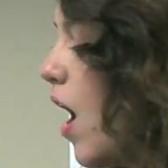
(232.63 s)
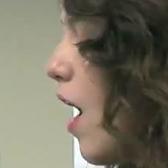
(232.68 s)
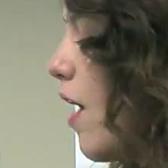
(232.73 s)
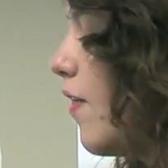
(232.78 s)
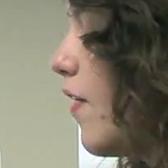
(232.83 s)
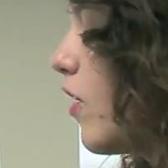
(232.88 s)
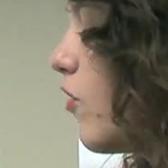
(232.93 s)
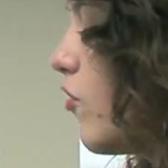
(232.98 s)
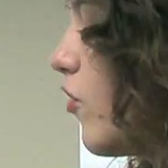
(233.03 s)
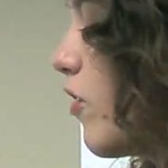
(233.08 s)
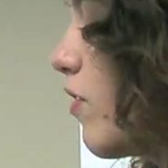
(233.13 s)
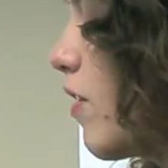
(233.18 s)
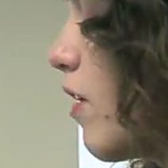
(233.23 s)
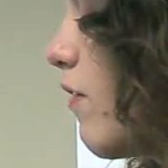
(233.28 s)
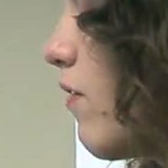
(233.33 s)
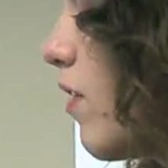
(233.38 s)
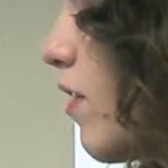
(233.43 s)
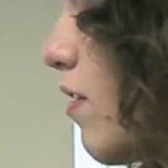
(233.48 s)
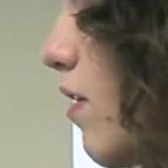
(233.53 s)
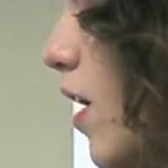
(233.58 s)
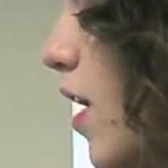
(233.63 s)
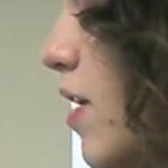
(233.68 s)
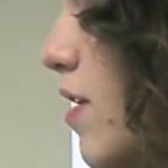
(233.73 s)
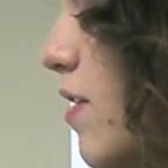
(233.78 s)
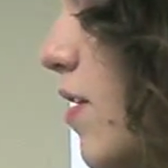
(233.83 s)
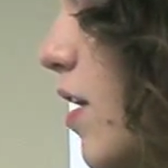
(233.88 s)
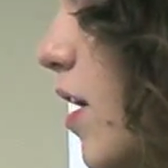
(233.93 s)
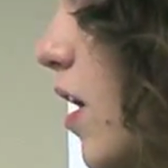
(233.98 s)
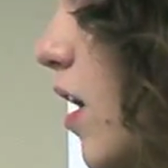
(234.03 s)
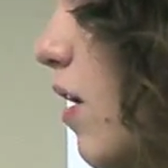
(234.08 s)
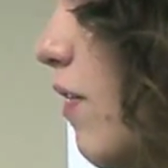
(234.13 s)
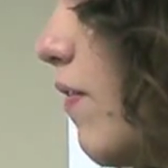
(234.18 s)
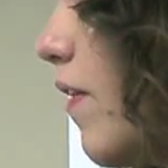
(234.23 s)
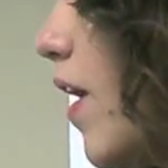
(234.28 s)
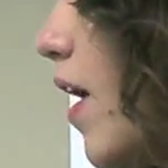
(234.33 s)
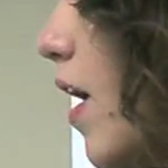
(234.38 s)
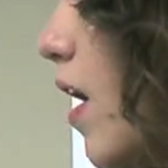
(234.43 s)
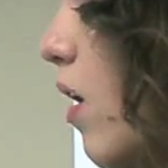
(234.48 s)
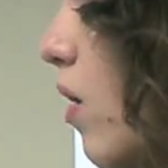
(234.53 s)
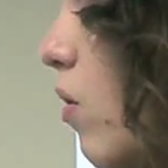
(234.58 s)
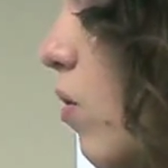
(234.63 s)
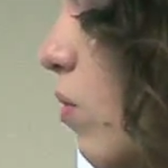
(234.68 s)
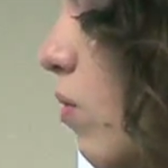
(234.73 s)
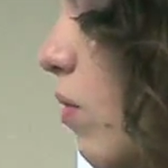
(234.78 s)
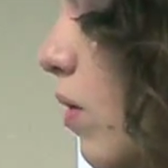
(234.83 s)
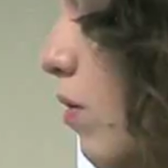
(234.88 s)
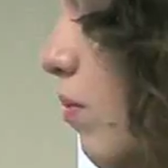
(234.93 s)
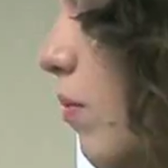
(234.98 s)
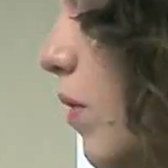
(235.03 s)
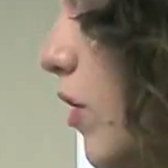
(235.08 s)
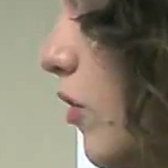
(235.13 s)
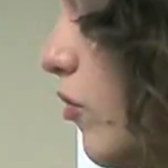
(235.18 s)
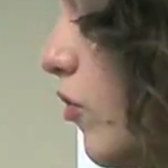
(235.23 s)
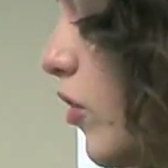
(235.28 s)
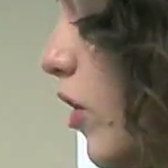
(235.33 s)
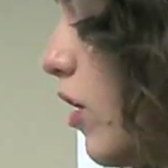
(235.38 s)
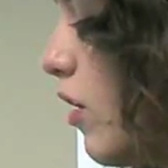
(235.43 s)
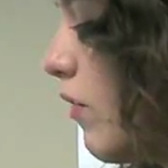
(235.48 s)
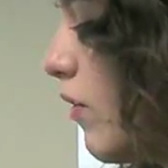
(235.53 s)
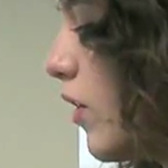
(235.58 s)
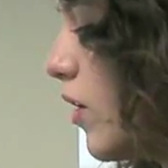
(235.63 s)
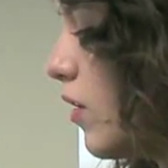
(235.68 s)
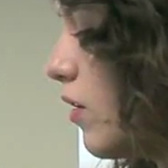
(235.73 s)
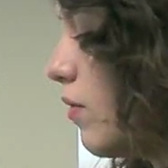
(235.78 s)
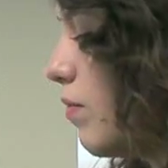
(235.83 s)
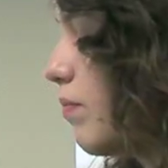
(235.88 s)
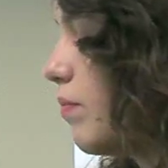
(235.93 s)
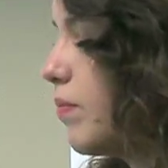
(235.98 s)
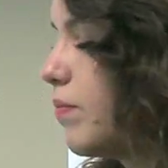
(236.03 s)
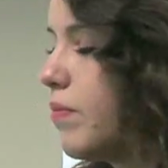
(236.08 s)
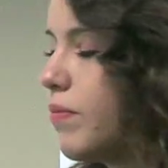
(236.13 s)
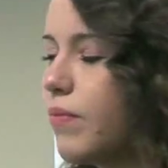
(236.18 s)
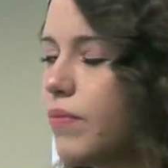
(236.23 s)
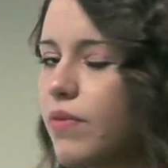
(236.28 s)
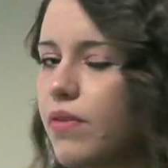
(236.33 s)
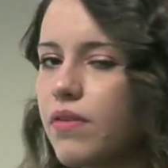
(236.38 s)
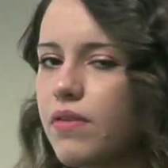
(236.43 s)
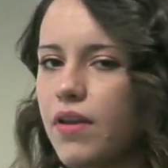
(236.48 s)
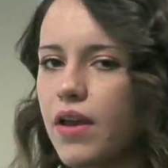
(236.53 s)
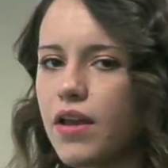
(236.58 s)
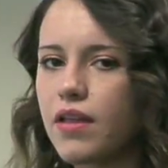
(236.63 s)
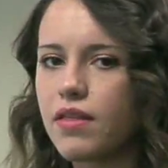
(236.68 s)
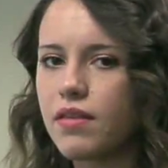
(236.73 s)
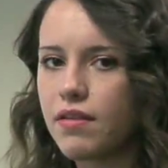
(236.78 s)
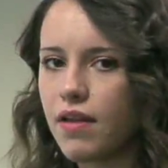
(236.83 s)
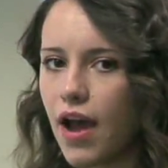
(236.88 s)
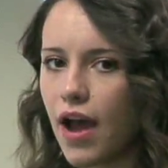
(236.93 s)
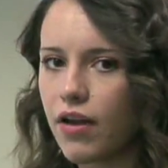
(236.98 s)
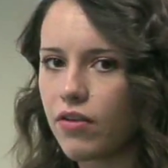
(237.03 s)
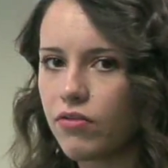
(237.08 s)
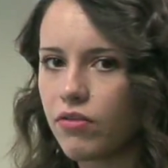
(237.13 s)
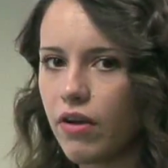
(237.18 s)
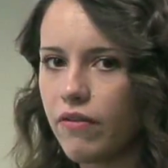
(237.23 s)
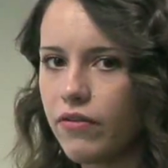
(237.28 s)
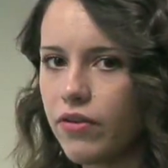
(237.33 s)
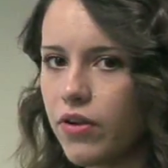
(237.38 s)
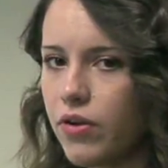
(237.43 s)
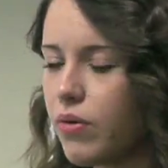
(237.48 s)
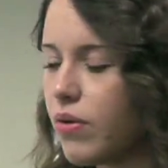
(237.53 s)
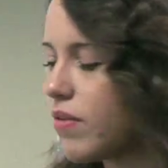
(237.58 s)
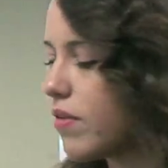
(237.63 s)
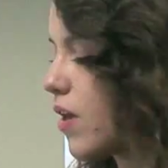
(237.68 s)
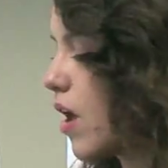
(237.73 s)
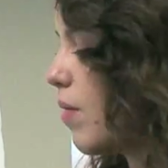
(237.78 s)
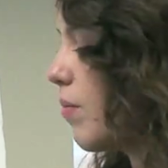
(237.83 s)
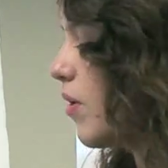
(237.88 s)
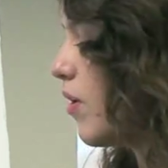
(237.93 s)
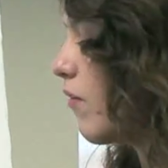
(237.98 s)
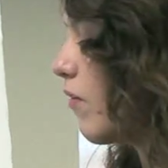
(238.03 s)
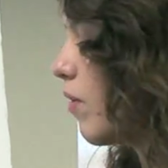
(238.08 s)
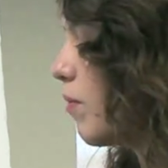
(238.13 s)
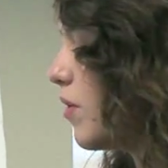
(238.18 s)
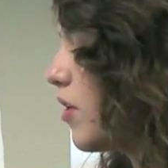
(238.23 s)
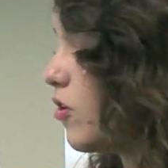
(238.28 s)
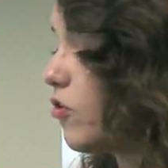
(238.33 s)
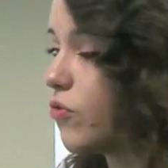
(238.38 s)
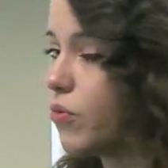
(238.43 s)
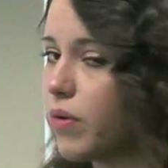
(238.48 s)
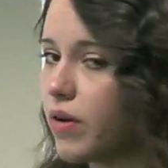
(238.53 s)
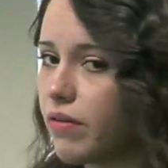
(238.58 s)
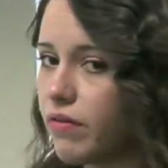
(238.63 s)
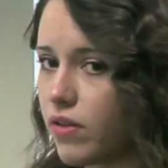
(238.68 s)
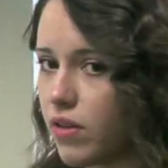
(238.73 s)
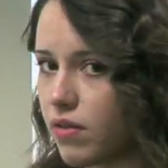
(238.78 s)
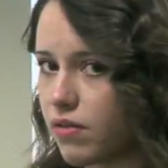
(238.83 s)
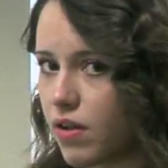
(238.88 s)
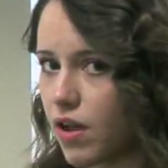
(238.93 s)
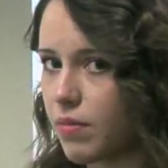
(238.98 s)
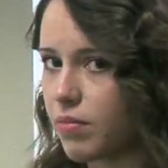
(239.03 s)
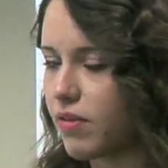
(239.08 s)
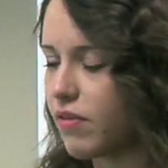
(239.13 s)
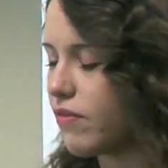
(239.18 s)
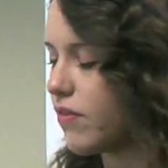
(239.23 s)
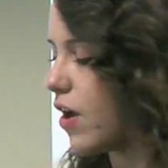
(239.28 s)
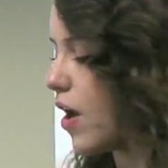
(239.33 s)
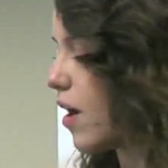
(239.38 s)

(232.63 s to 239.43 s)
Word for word: And that just gives us an idea of how much of a state's tax revenue is coming from each one of these types of